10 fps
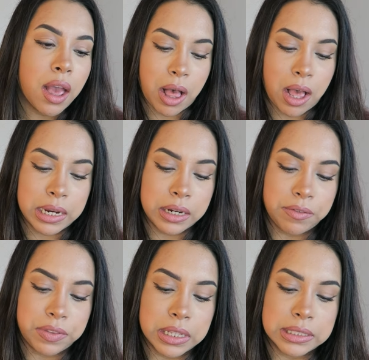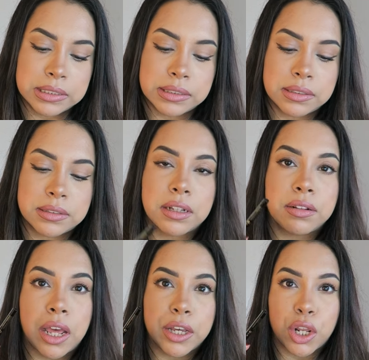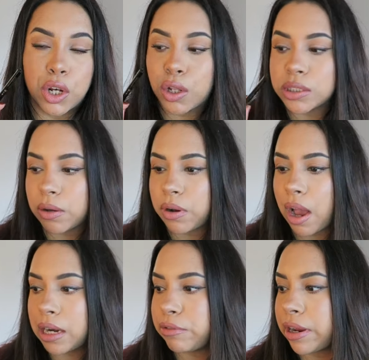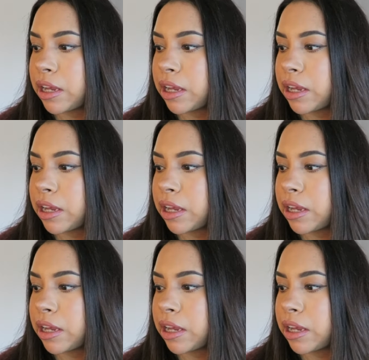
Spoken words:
I love this like a lot, so I would highly